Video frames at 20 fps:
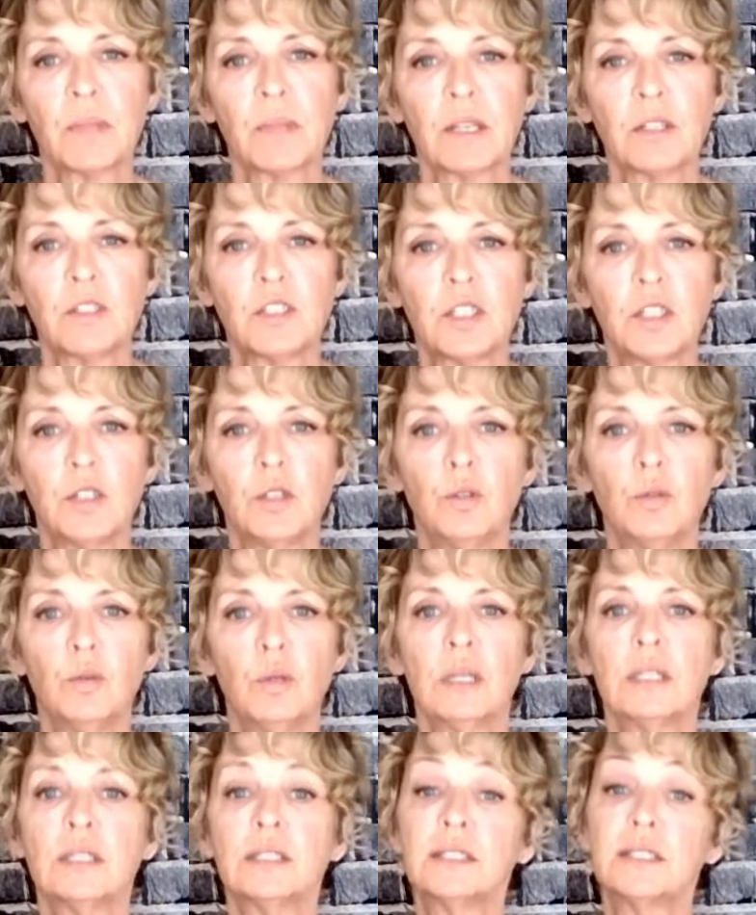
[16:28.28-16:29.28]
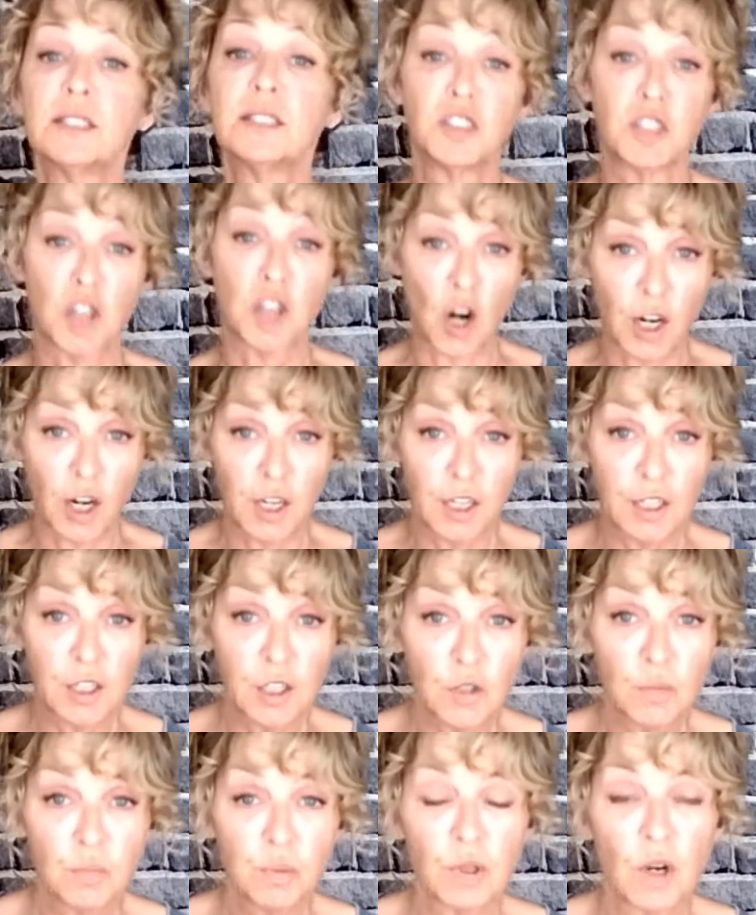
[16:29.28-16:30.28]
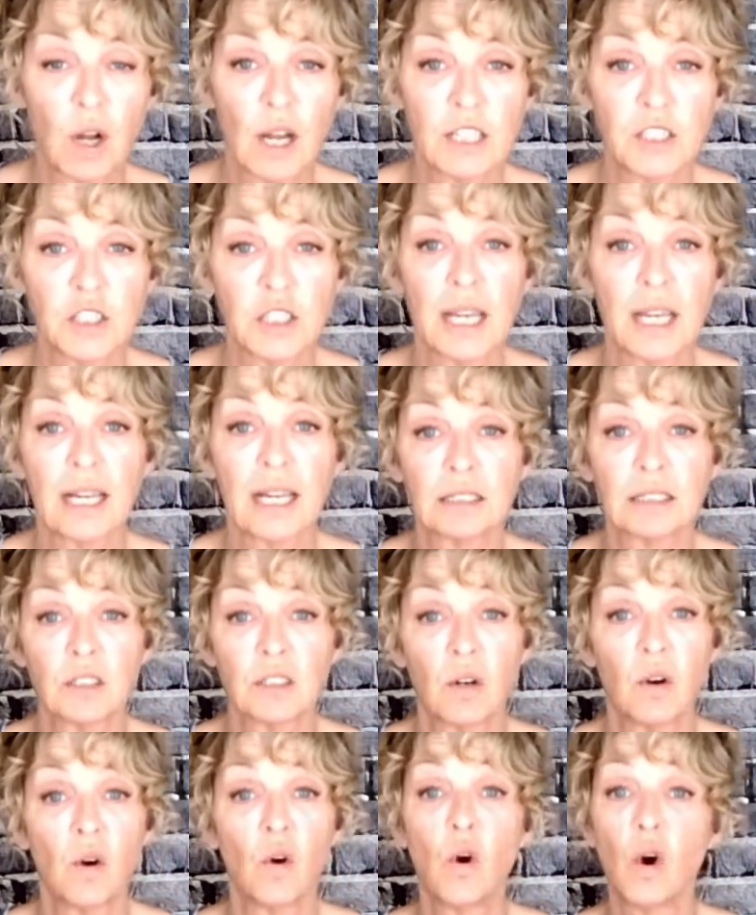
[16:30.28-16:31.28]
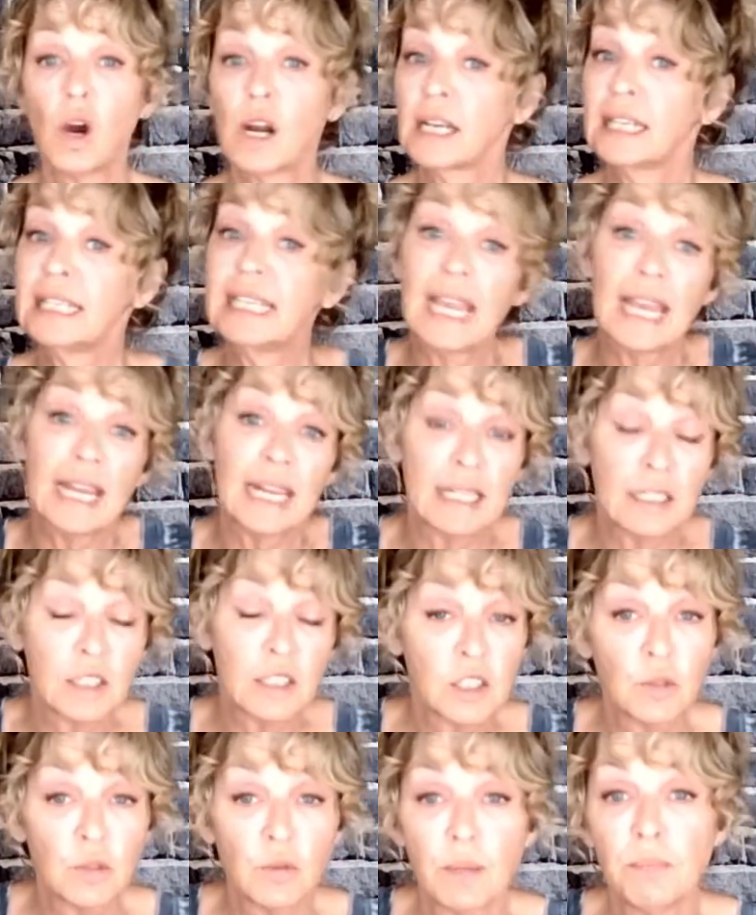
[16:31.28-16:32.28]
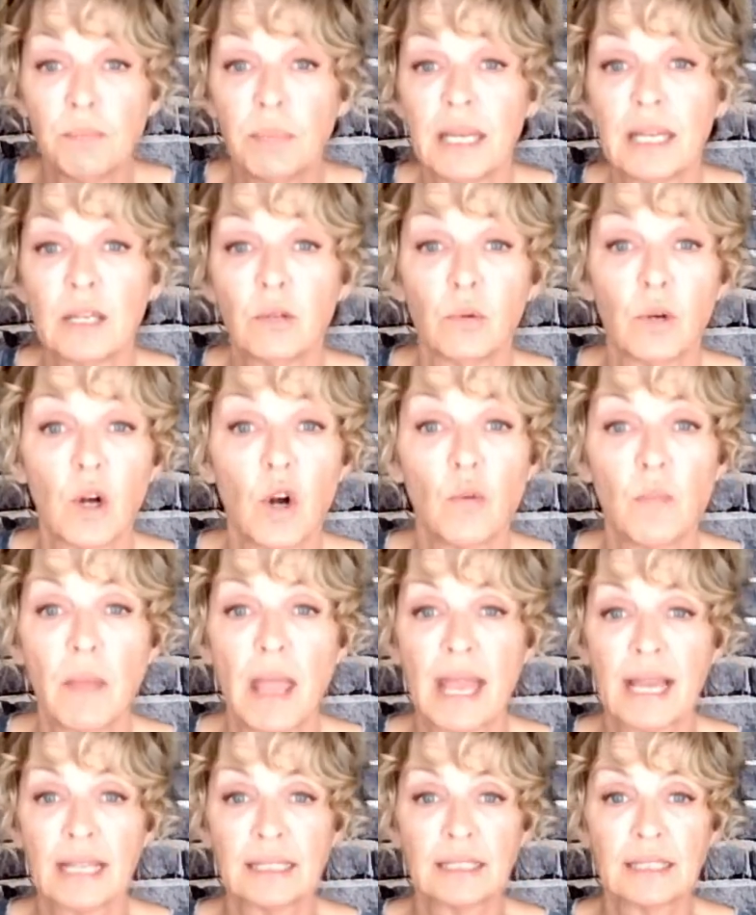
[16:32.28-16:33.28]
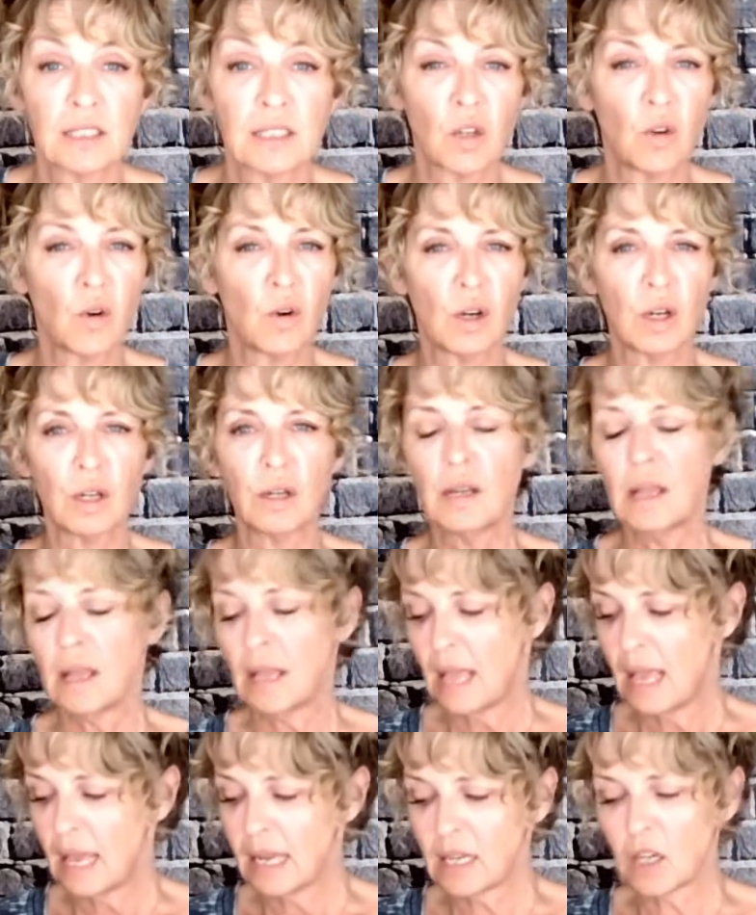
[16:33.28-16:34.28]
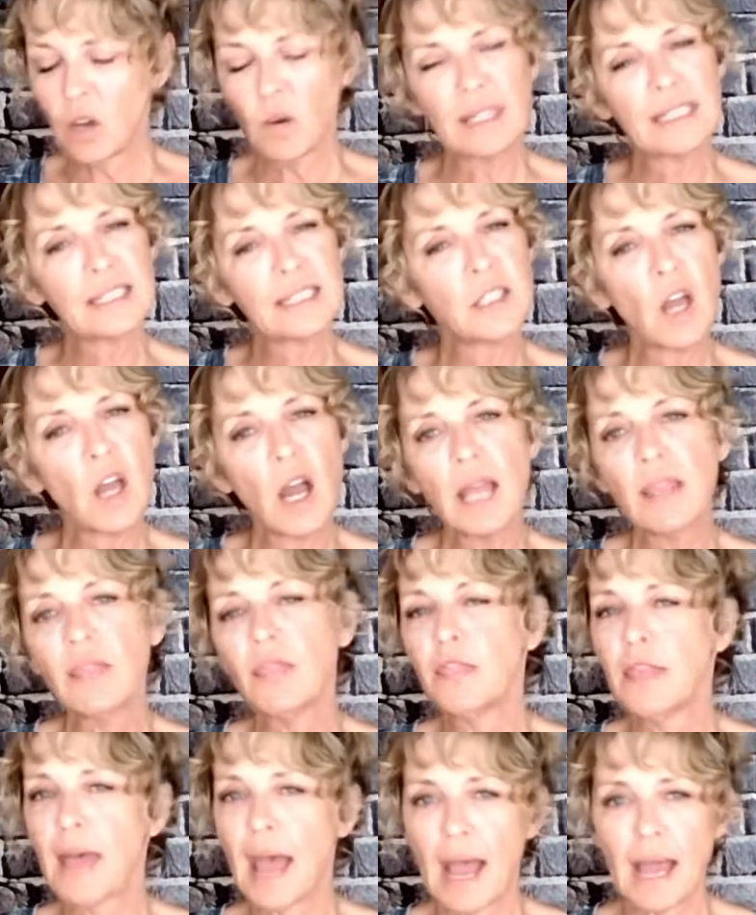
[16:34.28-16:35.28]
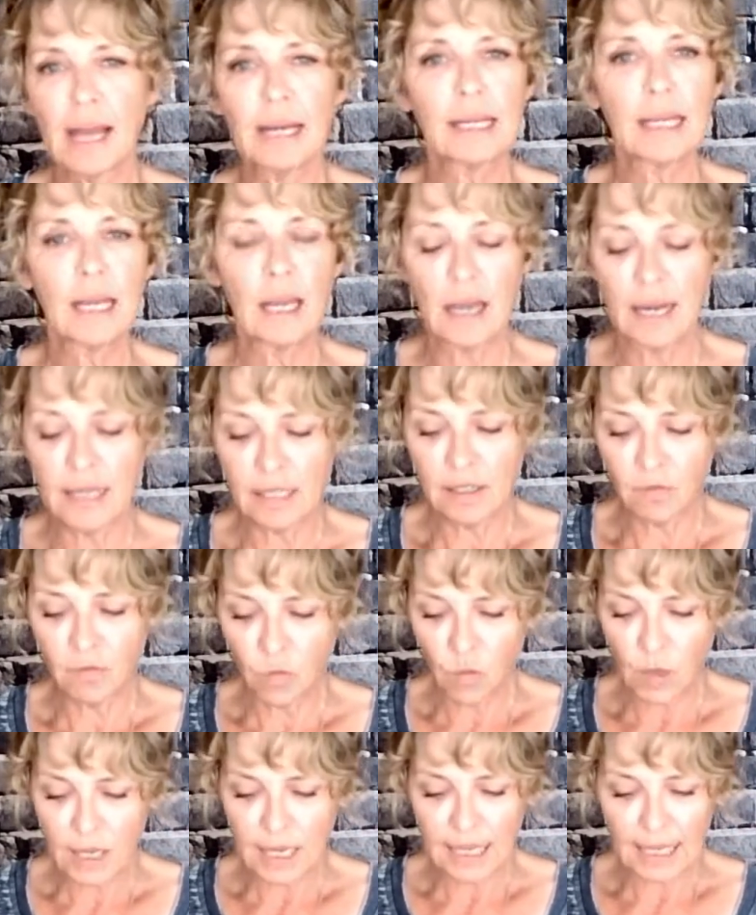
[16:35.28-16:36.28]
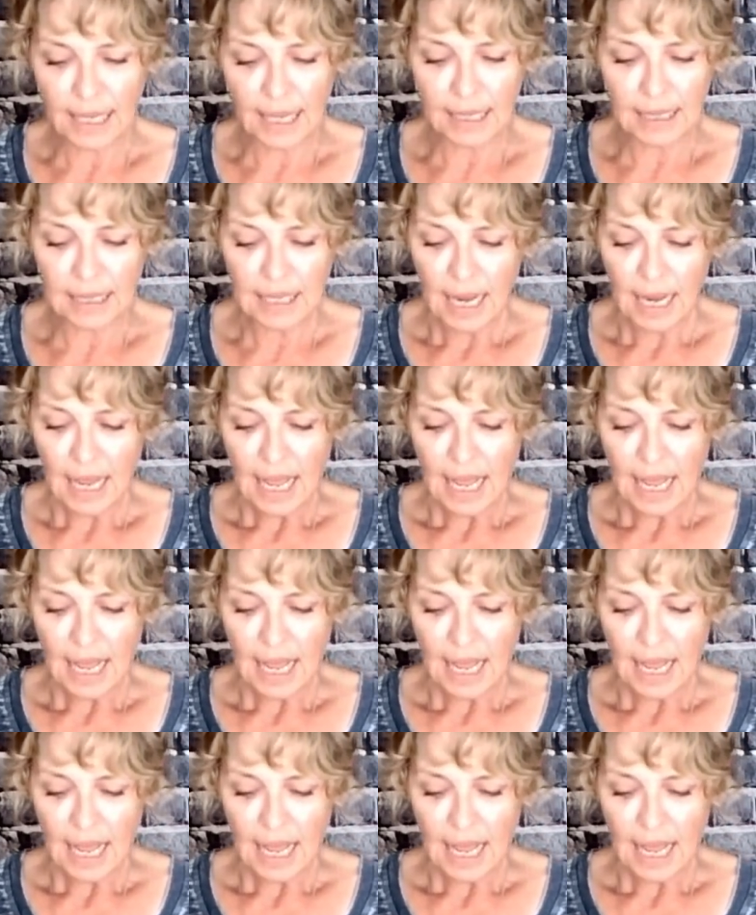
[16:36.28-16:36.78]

to start a new project or get into a big romance, or, you know, it's not that kind of weekend.